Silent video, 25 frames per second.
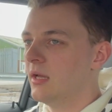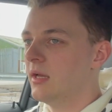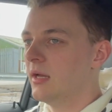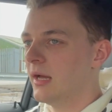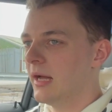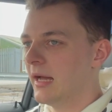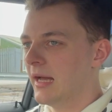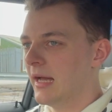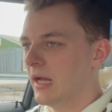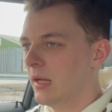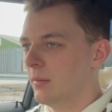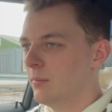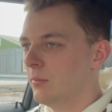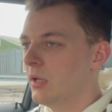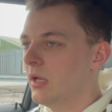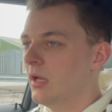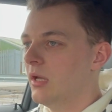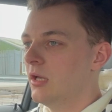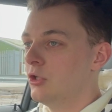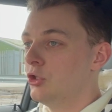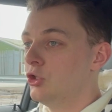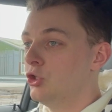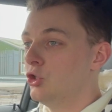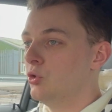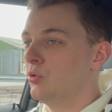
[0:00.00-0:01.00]
Um,
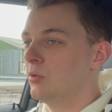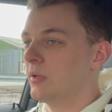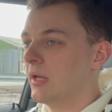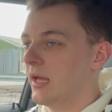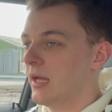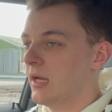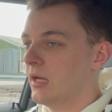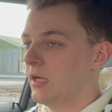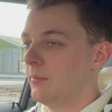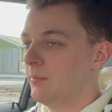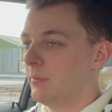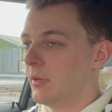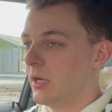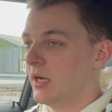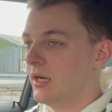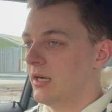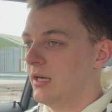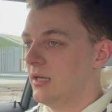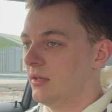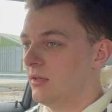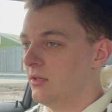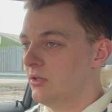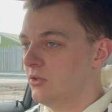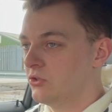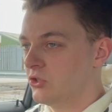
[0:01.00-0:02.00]
you can buy
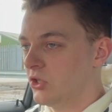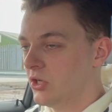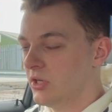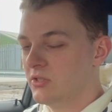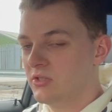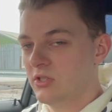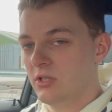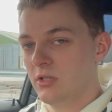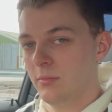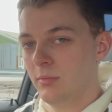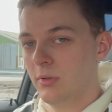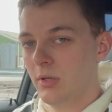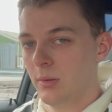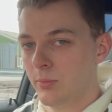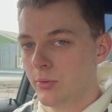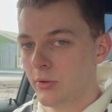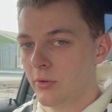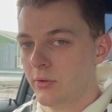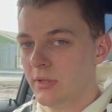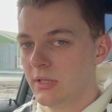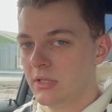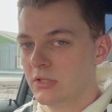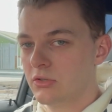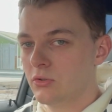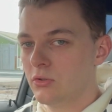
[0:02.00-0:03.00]
the JCW
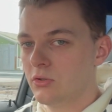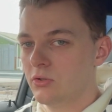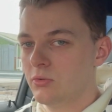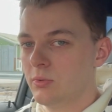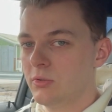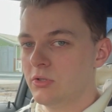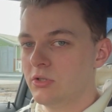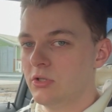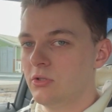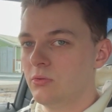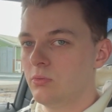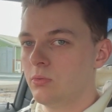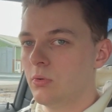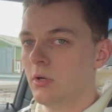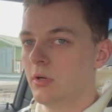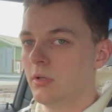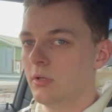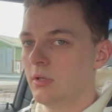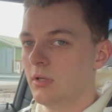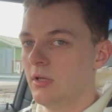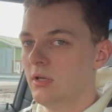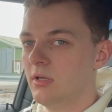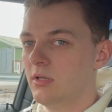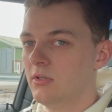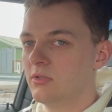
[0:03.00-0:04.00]
Pro exhaust, which is what I'd
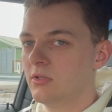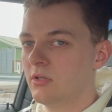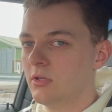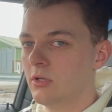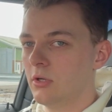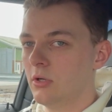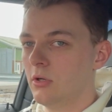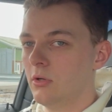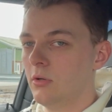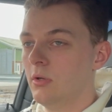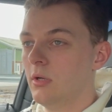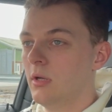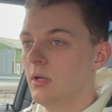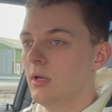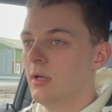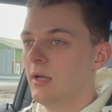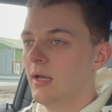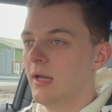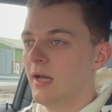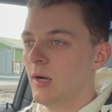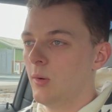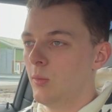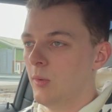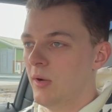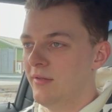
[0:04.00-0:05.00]
like to do.
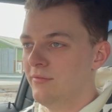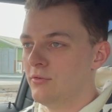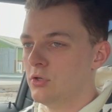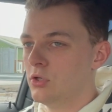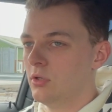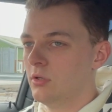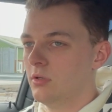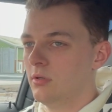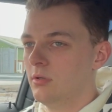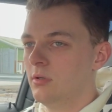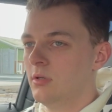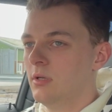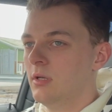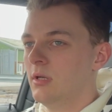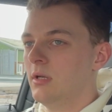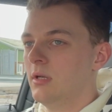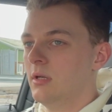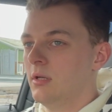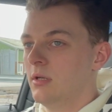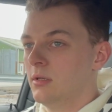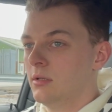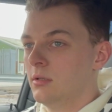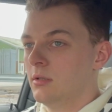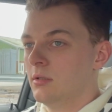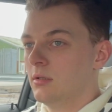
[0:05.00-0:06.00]
However,
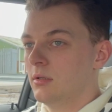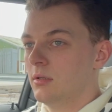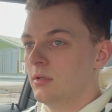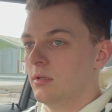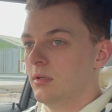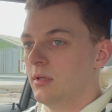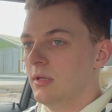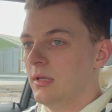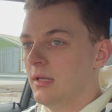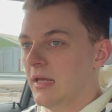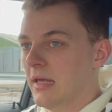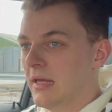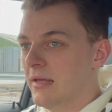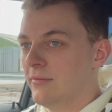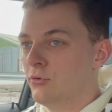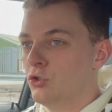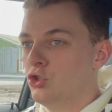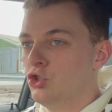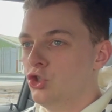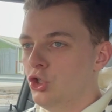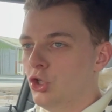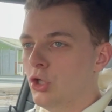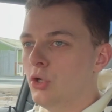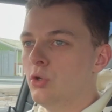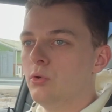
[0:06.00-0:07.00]

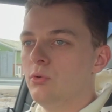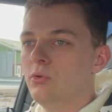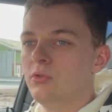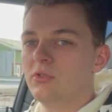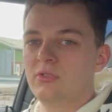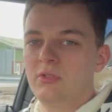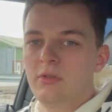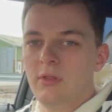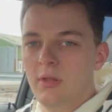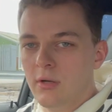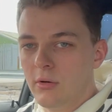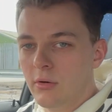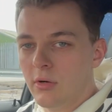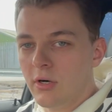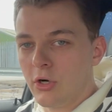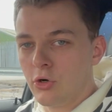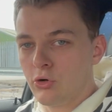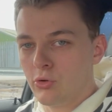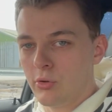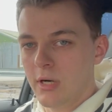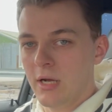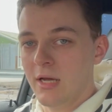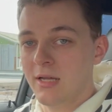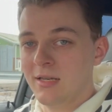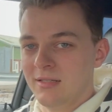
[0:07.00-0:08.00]
even used, they're a
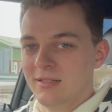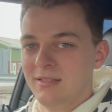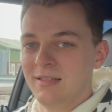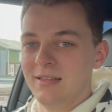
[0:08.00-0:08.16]
grand,